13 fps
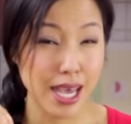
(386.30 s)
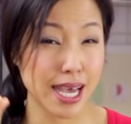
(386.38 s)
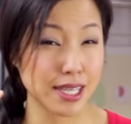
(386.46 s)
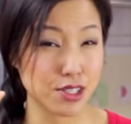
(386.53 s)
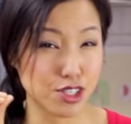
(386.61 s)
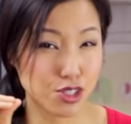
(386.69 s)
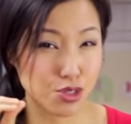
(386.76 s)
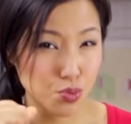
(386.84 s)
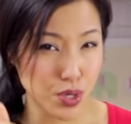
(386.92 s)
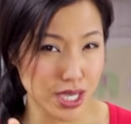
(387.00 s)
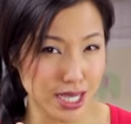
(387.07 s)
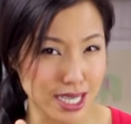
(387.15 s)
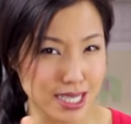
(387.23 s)
and
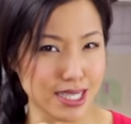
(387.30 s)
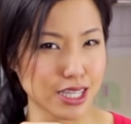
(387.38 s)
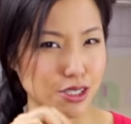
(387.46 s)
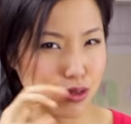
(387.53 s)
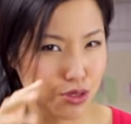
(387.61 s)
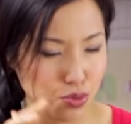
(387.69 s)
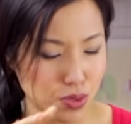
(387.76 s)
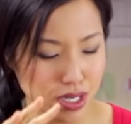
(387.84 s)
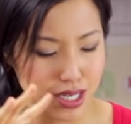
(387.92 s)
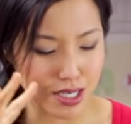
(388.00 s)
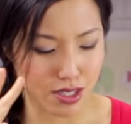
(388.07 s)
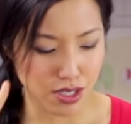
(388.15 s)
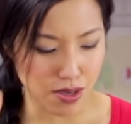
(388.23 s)
sweetness, a little
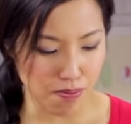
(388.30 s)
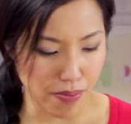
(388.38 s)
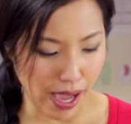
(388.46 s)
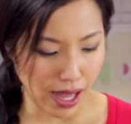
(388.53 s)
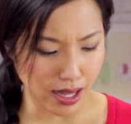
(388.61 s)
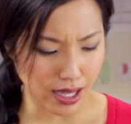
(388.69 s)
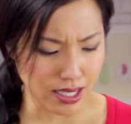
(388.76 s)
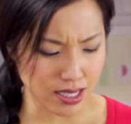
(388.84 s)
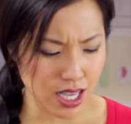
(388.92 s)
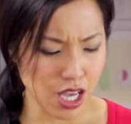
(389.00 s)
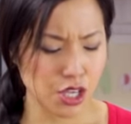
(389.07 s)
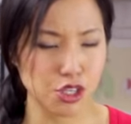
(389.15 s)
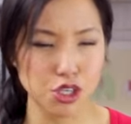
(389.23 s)
sweetness to balance.
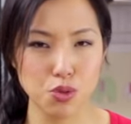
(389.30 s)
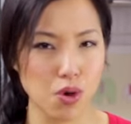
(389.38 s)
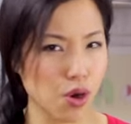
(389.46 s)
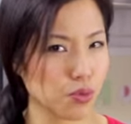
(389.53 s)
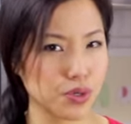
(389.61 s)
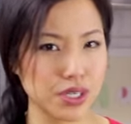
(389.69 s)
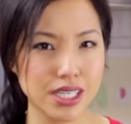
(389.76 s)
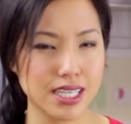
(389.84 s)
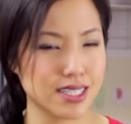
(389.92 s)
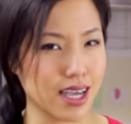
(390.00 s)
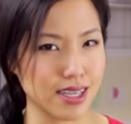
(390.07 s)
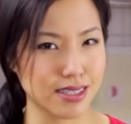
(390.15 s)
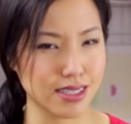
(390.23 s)
You won't really
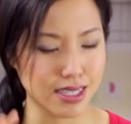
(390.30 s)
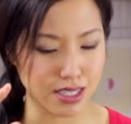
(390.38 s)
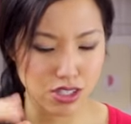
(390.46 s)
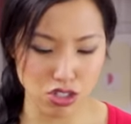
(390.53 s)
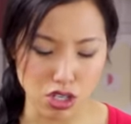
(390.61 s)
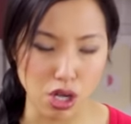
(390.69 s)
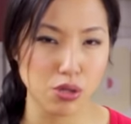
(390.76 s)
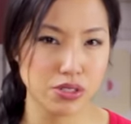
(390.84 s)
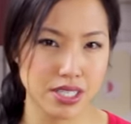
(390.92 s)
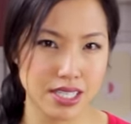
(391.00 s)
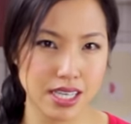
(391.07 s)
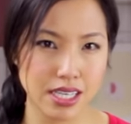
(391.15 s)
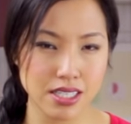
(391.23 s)
taste any
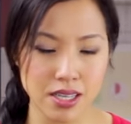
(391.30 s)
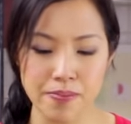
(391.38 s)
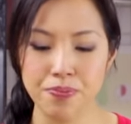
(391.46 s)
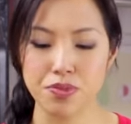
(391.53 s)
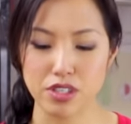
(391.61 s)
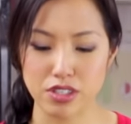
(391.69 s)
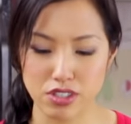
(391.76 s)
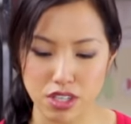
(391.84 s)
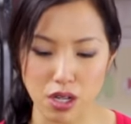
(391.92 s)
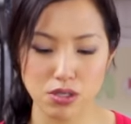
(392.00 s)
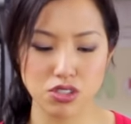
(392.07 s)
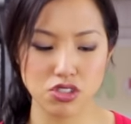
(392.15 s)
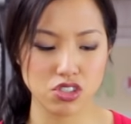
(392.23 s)
saltiness. The
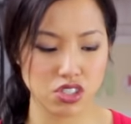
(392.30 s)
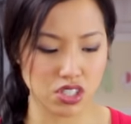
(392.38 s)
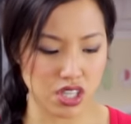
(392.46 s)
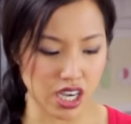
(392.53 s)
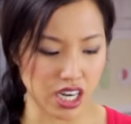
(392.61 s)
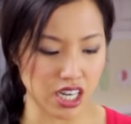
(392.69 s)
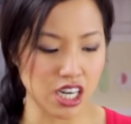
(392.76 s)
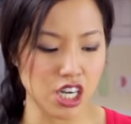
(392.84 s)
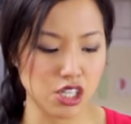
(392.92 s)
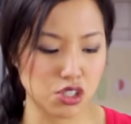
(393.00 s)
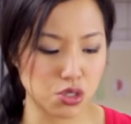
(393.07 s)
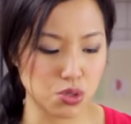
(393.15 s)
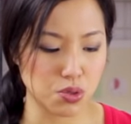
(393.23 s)
salt is just there
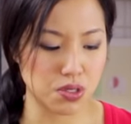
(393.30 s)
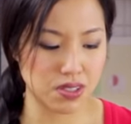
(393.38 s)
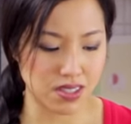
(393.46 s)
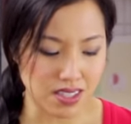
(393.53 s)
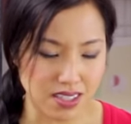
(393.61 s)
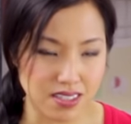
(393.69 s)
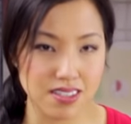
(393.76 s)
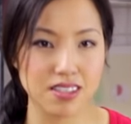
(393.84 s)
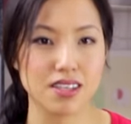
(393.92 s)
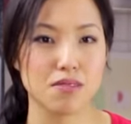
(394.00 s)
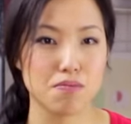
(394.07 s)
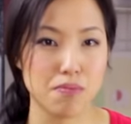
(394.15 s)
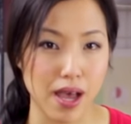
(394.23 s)
to season
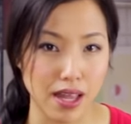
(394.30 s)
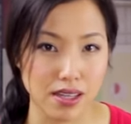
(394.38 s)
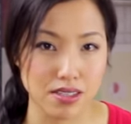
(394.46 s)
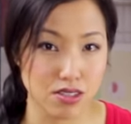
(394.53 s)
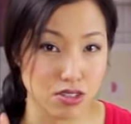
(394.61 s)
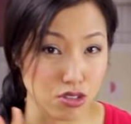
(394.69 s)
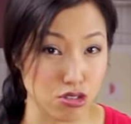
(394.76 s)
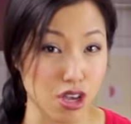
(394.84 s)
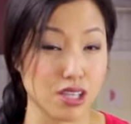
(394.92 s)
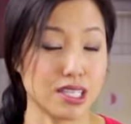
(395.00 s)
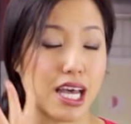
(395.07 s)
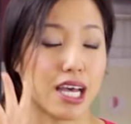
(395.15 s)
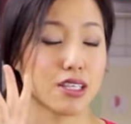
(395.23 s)
and balance the
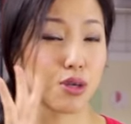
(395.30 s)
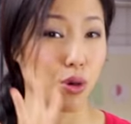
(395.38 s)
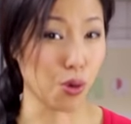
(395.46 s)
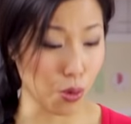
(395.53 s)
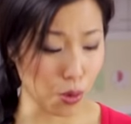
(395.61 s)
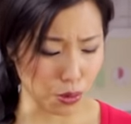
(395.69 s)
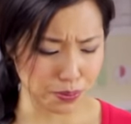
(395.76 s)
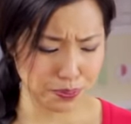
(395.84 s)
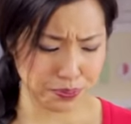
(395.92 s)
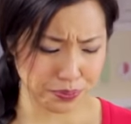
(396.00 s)
sauce as a whole.